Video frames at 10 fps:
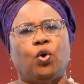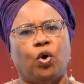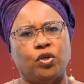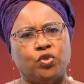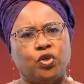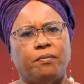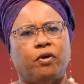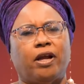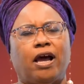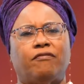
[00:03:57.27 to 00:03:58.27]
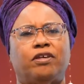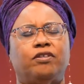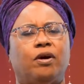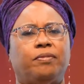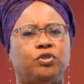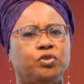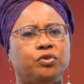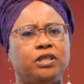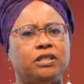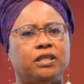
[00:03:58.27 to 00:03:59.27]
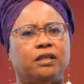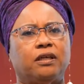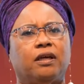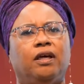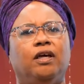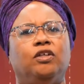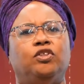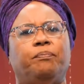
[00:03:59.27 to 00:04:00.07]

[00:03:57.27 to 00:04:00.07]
also about having the opportunity to